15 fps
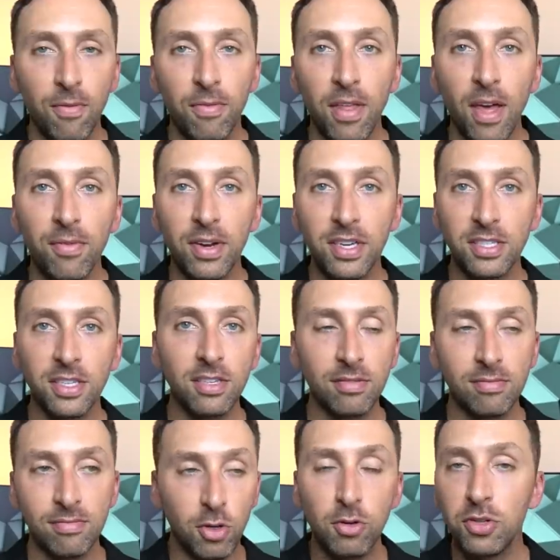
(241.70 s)
And for that
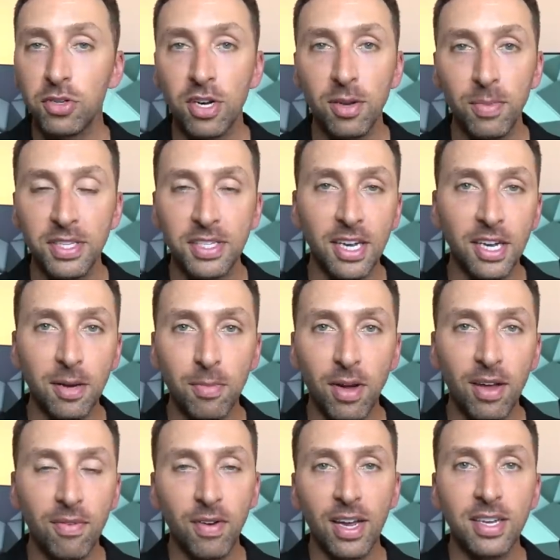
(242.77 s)
reason, you shouldn't be taking
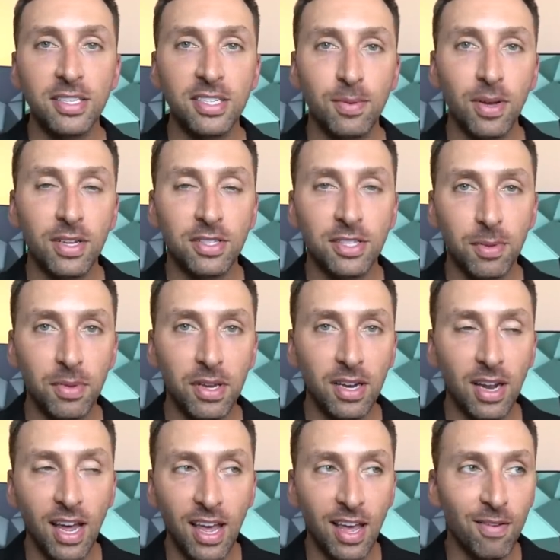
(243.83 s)
my advice about
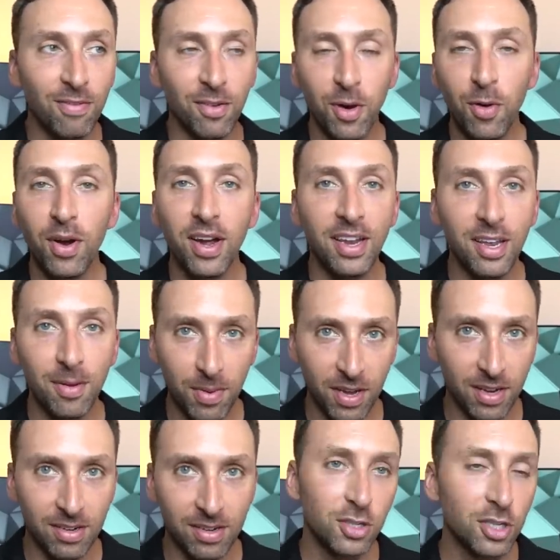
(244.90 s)
something I have no idea
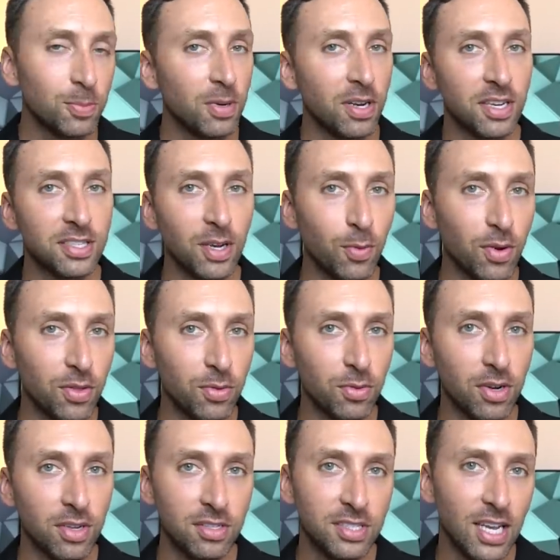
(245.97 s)
about. Just because I went
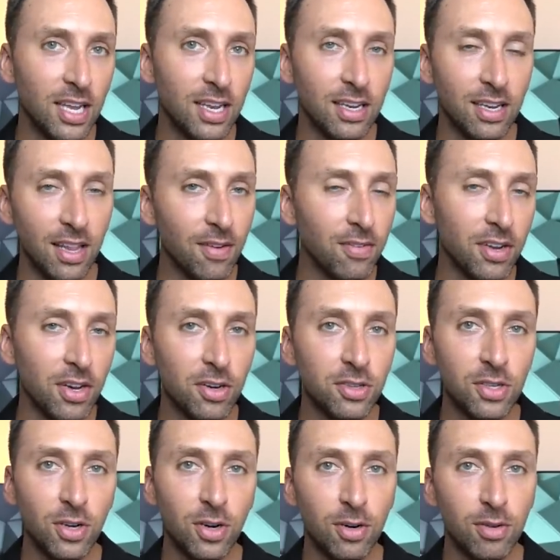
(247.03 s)
through it 10, 11
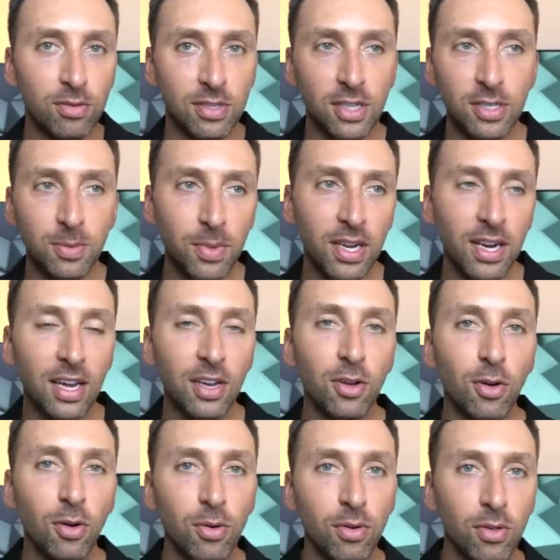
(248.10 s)
years ago doesn't mean I
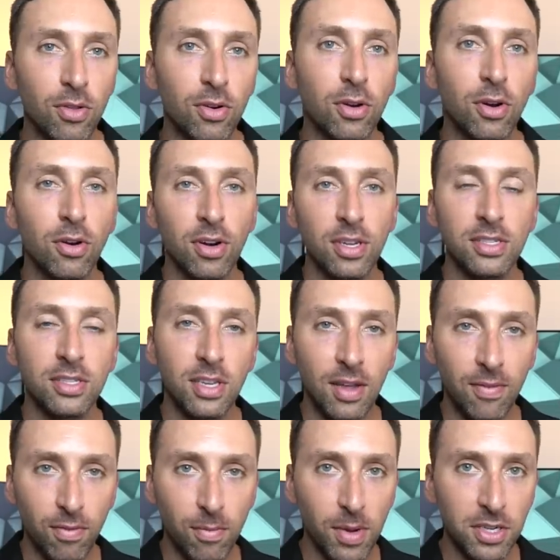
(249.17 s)
know the current
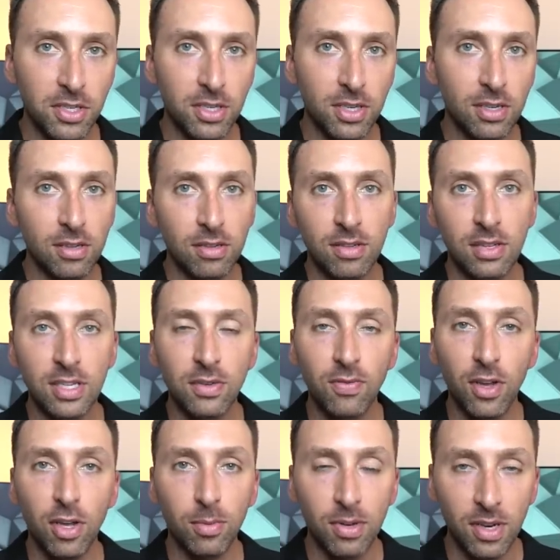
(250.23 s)
information that's
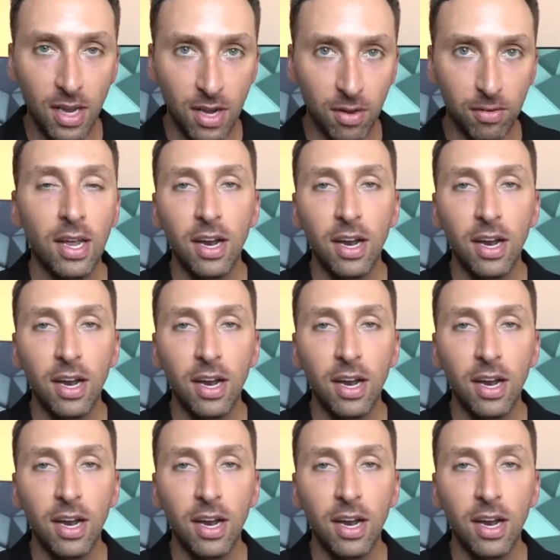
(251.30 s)
available now.